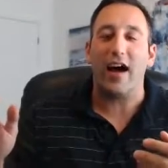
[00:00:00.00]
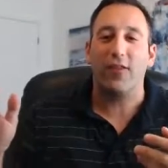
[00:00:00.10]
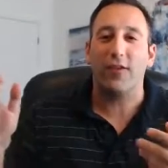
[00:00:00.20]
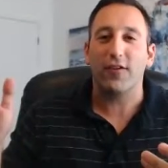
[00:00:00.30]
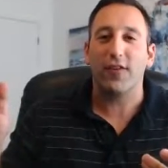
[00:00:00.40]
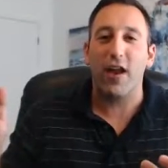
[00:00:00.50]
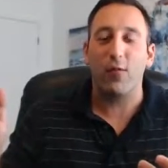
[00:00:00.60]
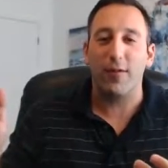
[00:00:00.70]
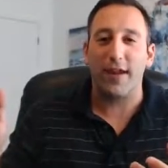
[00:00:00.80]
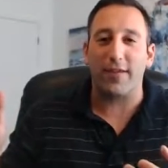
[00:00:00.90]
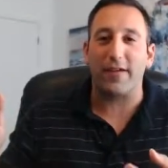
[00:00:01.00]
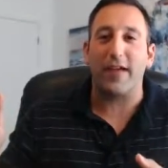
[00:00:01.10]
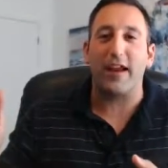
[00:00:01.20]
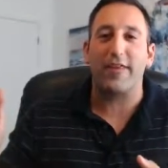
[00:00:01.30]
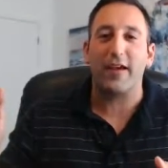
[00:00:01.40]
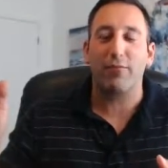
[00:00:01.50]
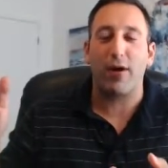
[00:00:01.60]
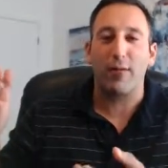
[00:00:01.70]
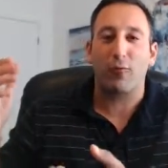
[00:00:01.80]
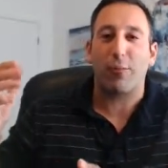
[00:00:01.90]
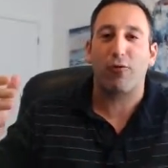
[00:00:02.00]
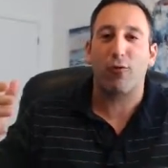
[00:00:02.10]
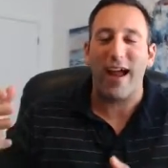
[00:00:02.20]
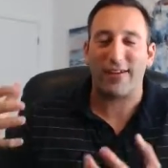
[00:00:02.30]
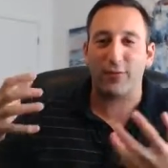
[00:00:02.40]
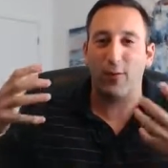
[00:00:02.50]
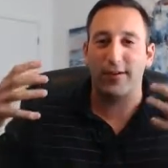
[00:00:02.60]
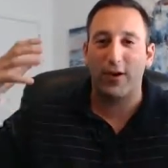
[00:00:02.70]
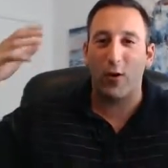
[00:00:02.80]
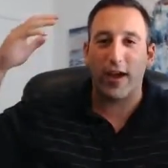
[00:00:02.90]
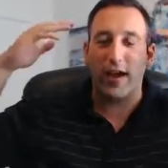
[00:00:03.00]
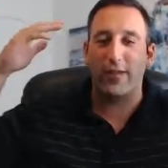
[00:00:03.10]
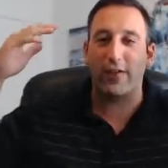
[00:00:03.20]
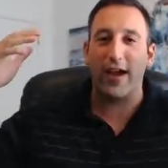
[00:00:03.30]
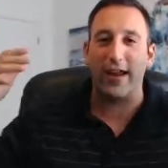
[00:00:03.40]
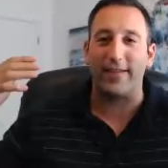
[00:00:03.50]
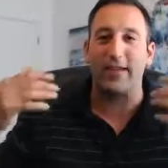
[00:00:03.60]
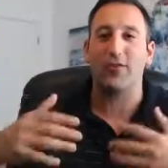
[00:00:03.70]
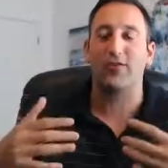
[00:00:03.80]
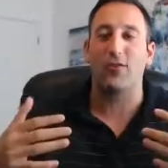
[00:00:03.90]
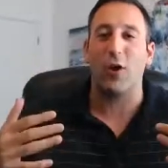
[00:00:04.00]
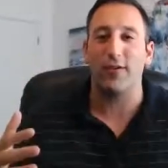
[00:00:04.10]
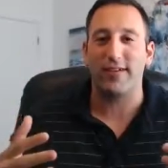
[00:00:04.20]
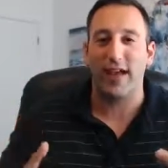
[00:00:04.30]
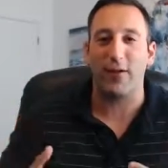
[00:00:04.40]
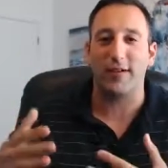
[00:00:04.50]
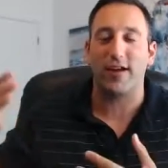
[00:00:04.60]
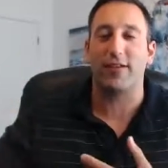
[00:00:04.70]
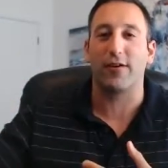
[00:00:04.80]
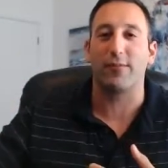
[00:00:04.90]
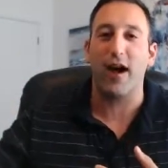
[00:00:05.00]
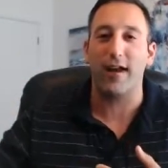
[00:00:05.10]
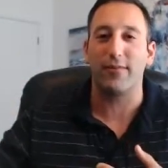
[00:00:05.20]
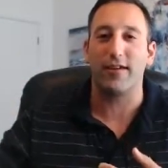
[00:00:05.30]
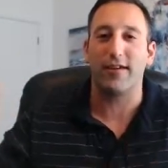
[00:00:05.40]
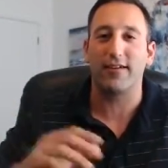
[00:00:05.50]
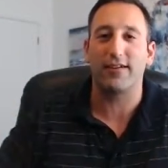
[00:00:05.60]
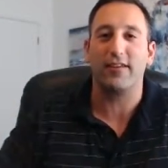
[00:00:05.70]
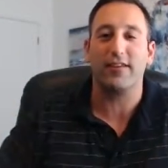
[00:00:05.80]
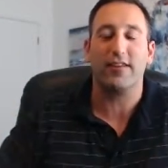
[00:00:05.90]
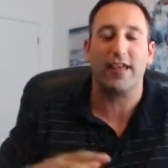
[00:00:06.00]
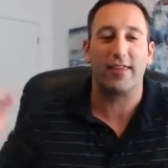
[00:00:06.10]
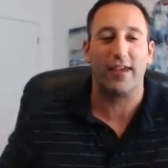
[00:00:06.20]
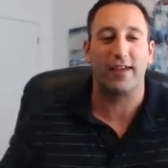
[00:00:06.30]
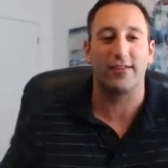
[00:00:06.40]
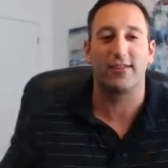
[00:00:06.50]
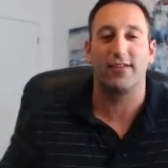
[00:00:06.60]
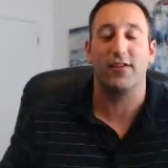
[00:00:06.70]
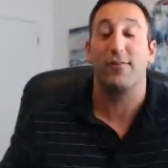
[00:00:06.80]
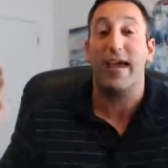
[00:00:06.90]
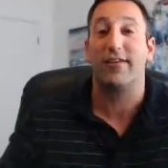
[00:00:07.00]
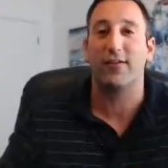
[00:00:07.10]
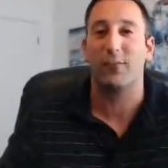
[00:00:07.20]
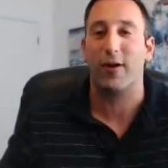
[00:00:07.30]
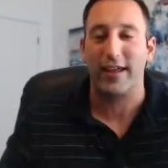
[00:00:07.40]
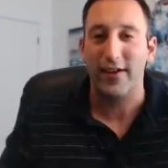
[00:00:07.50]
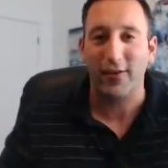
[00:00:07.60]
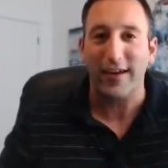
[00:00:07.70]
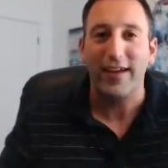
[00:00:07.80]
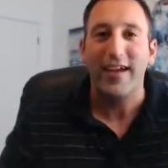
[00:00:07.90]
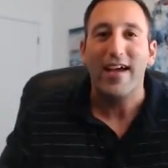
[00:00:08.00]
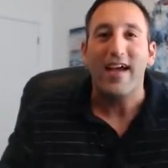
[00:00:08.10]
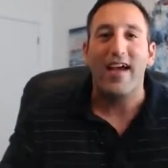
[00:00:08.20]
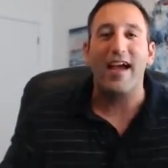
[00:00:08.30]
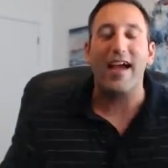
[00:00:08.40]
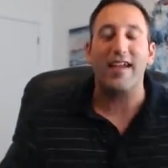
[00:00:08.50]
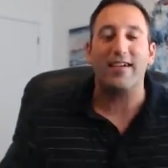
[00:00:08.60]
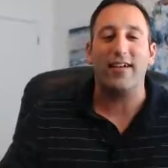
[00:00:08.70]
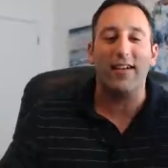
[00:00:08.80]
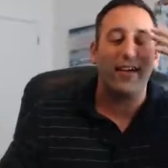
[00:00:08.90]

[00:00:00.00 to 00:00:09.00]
uh, there's a lot of women out there that I think probably repress what's going on in their head, and they just don't say what's on their mind because they think it's the man doesn't want to hear it. And,